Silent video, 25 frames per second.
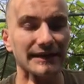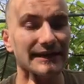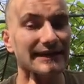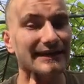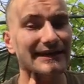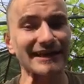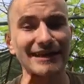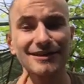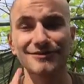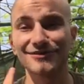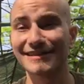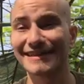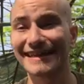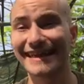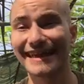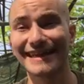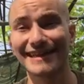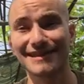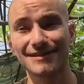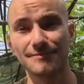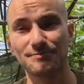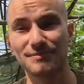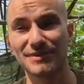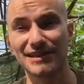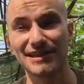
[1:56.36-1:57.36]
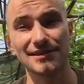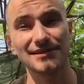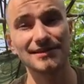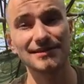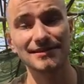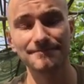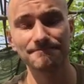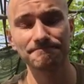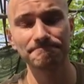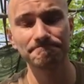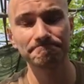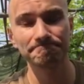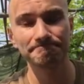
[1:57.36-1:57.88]
I counted 8
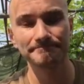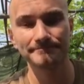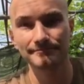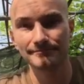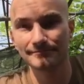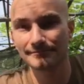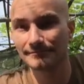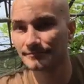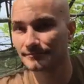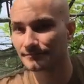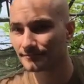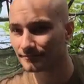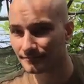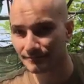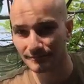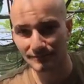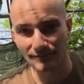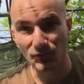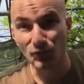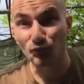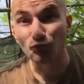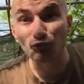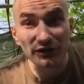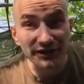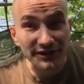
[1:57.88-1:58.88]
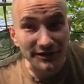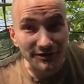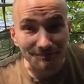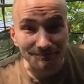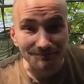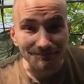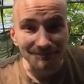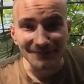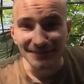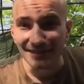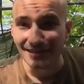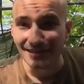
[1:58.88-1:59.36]
beats. Rhythm.